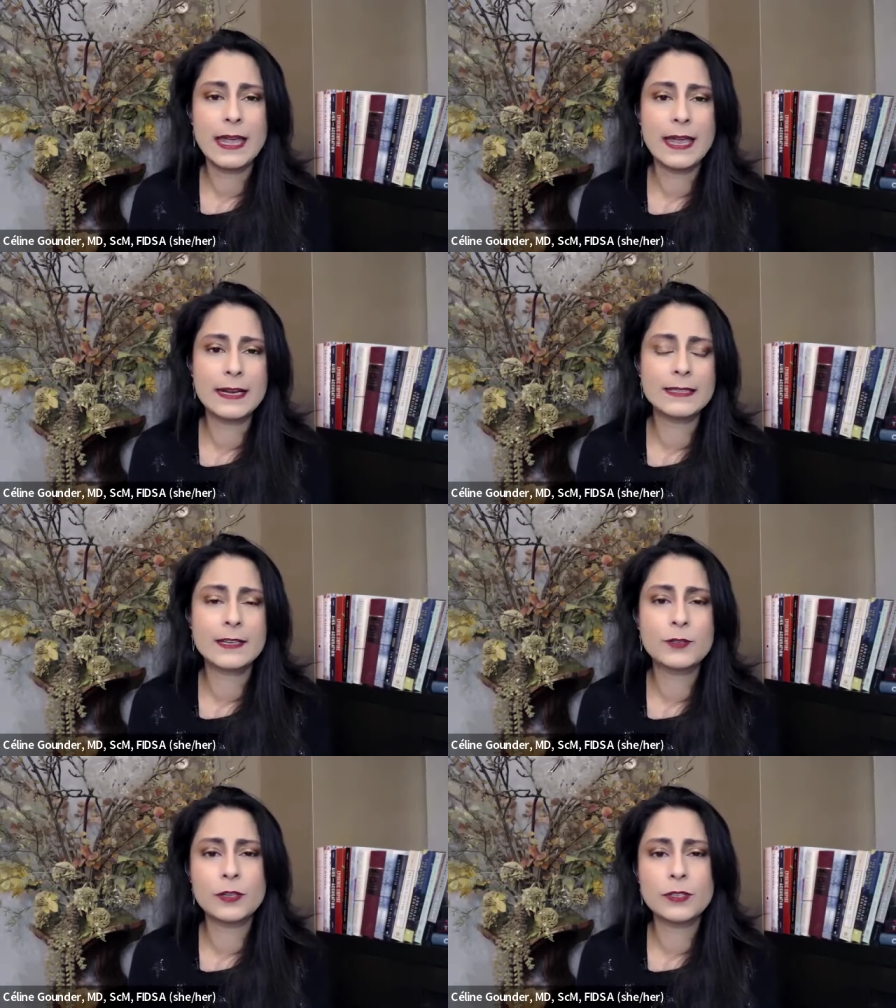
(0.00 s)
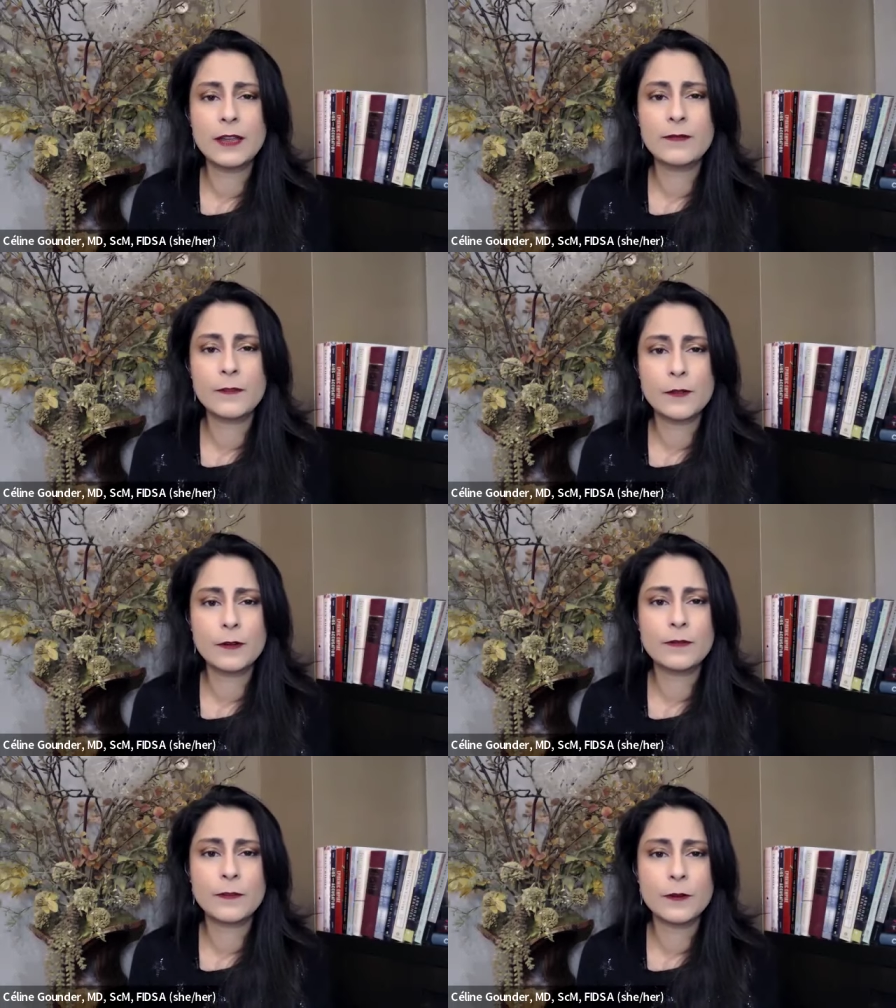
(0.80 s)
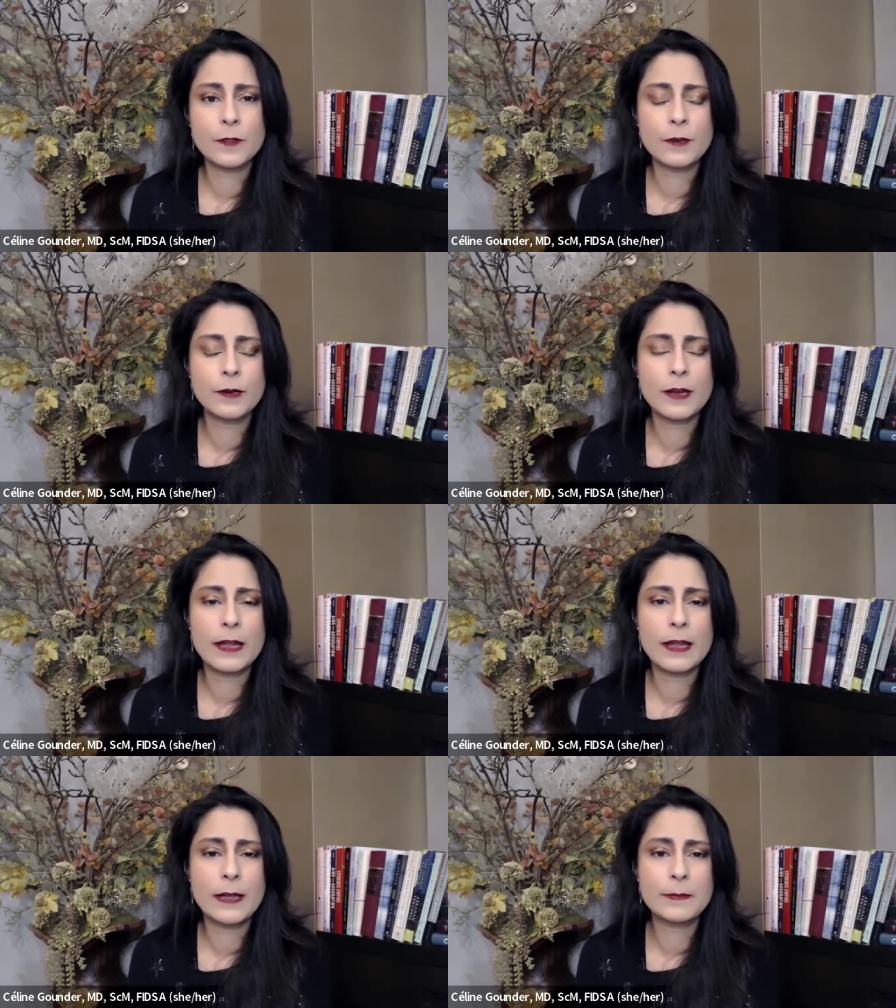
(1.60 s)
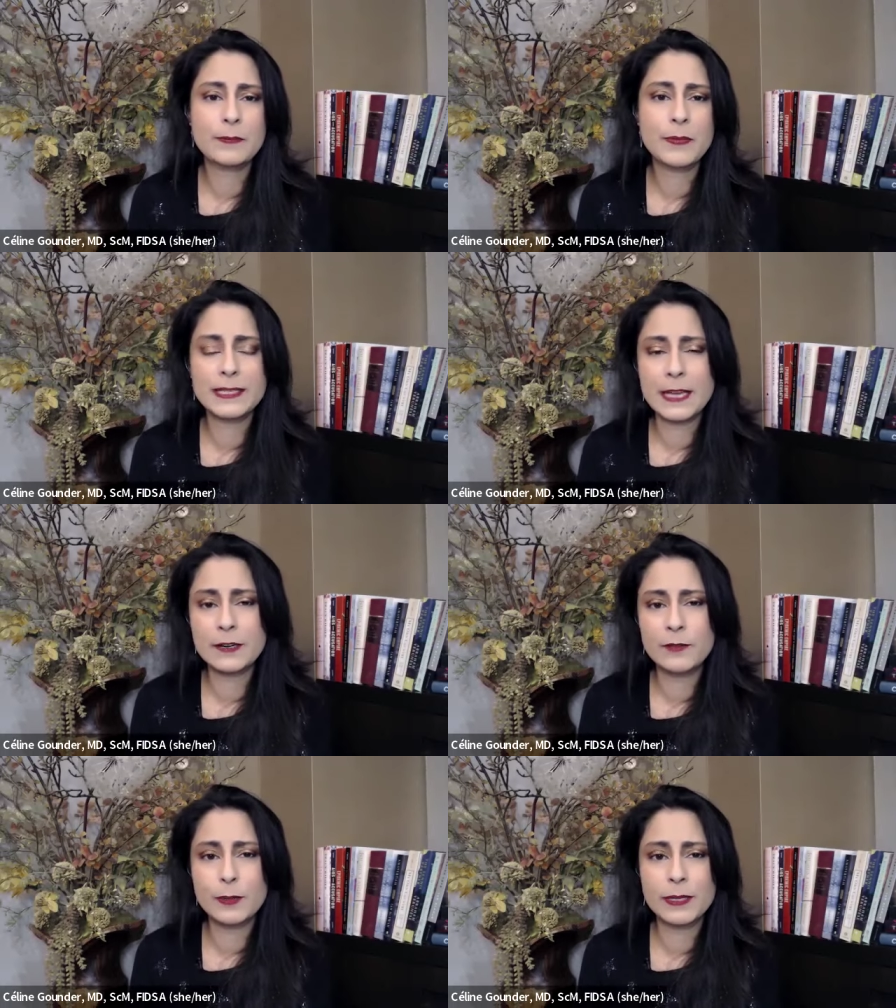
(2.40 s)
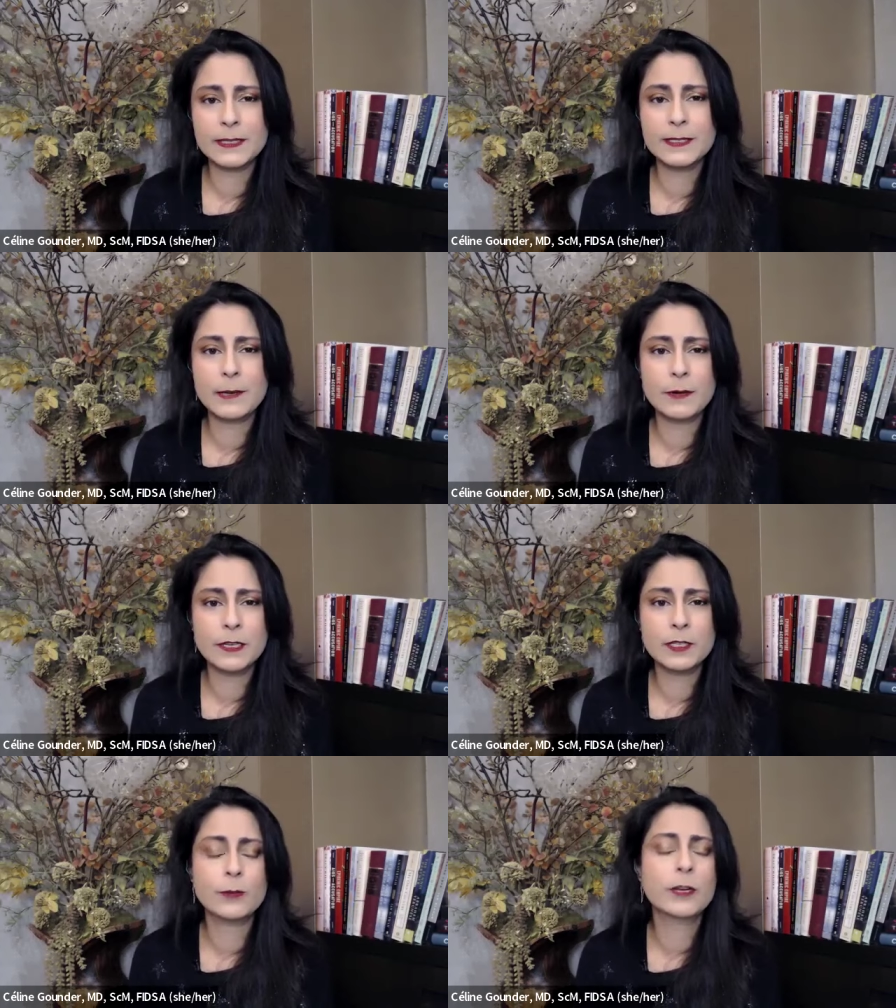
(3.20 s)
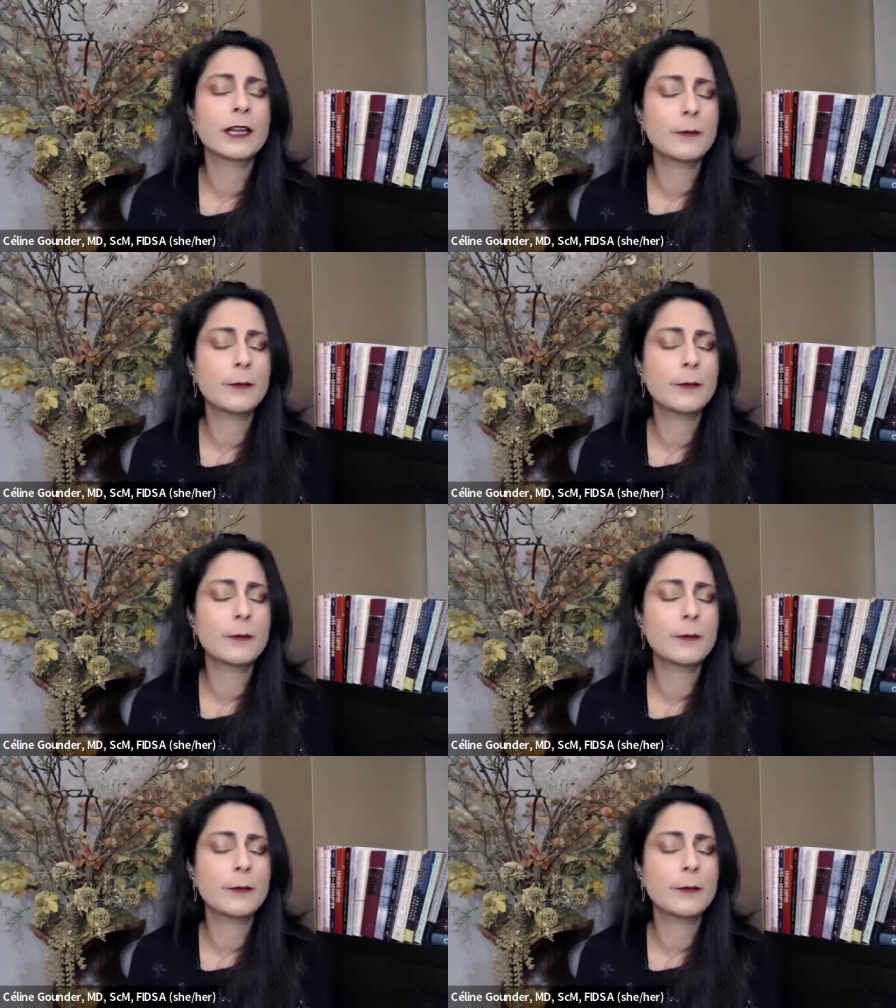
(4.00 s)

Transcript: And as I drilled down further and further, um, picked out a few places I wanted to work.